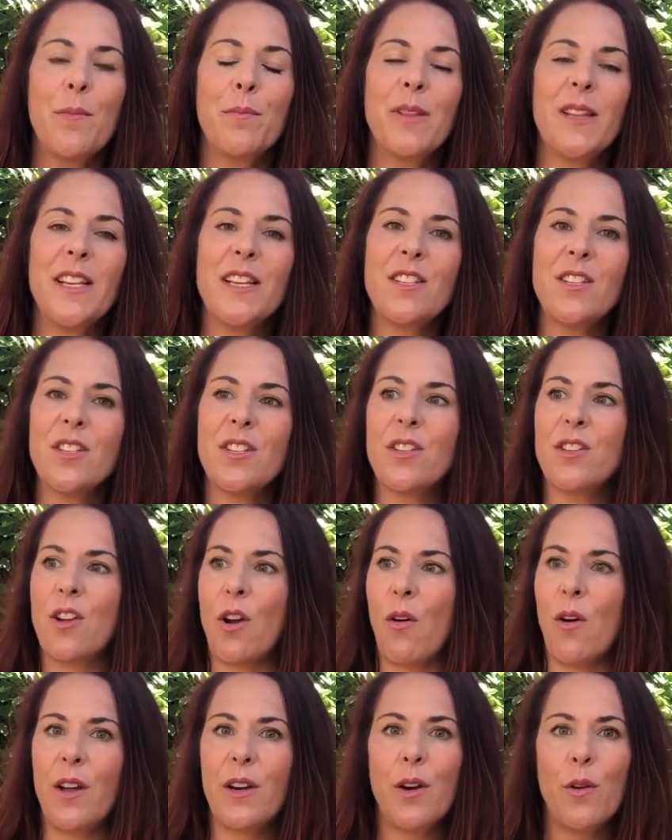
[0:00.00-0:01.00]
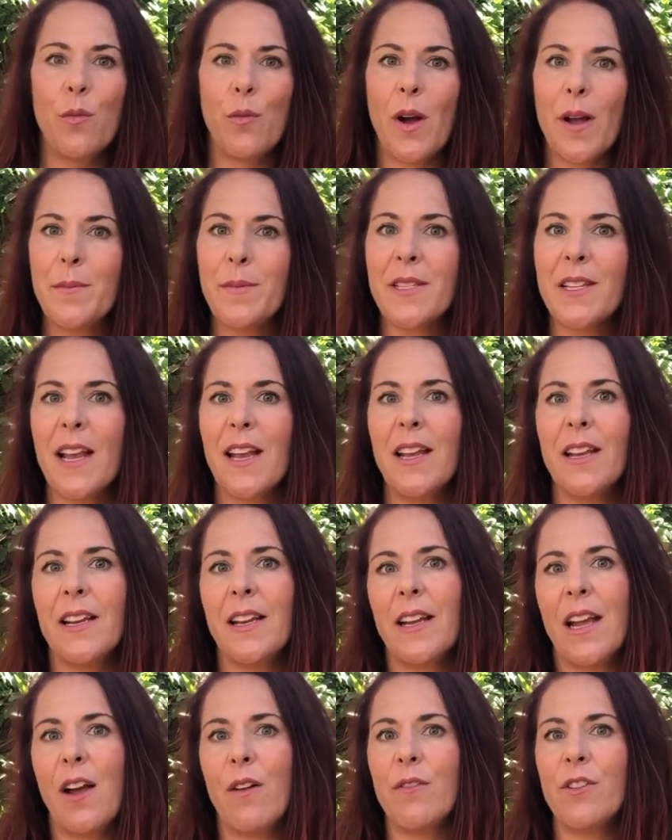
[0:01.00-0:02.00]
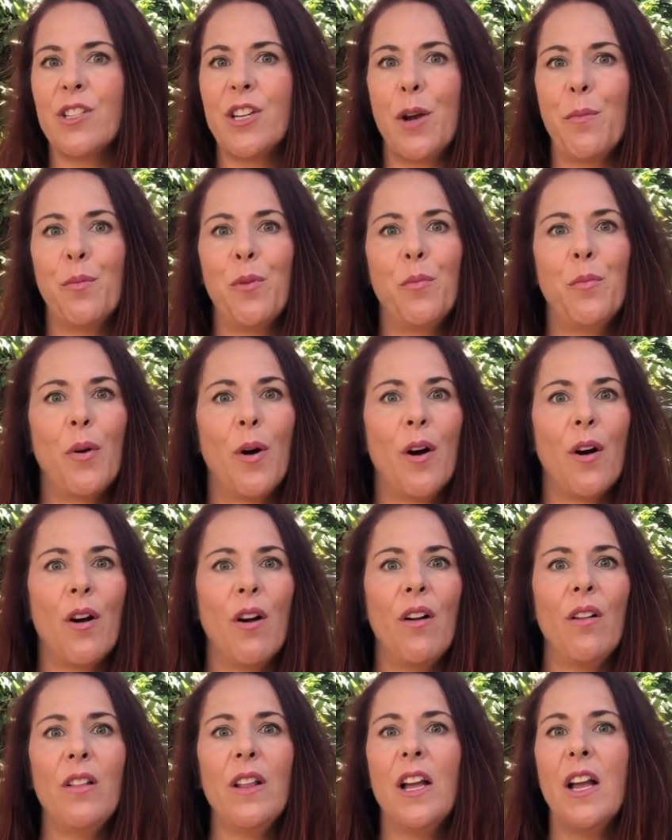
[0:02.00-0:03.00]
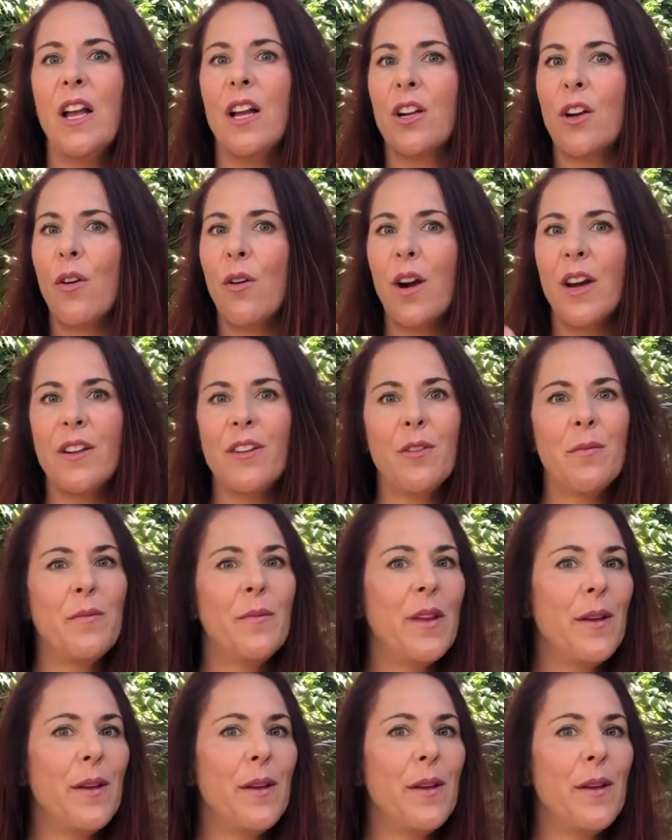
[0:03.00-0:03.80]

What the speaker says: please just go on our website, Calvary Chapel Paul, go under